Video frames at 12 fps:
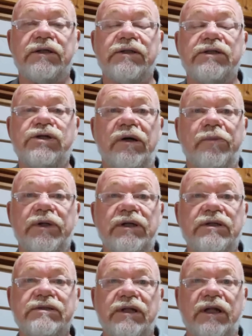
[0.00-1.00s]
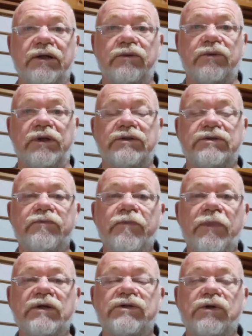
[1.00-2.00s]
in the Japanese language.
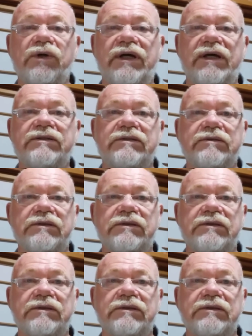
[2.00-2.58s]
So it